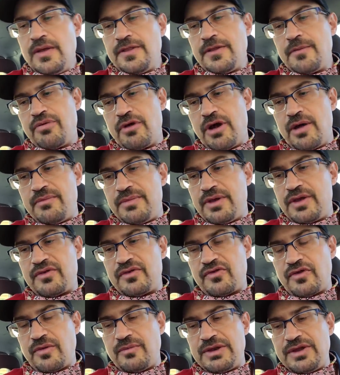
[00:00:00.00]
The problem
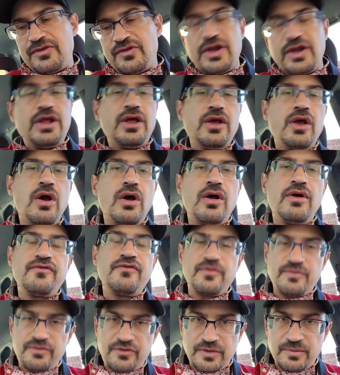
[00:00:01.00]
is somebody's getting a call
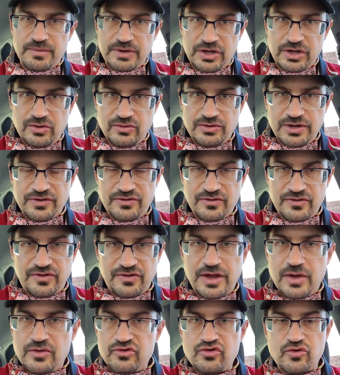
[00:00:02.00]
from somebody who doesn't
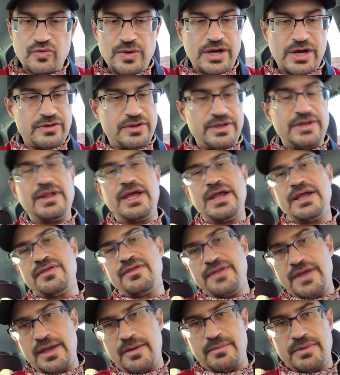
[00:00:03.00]
sound directly like
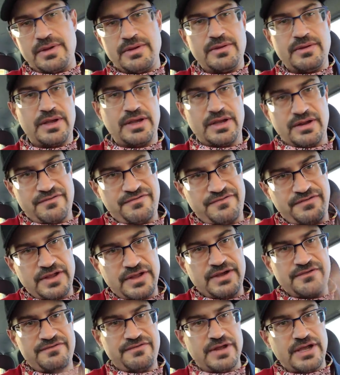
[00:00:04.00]
them. I got a
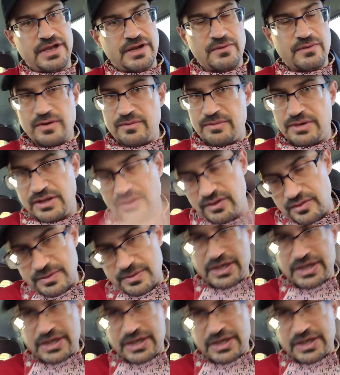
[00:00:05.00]
fly flying around me. Oh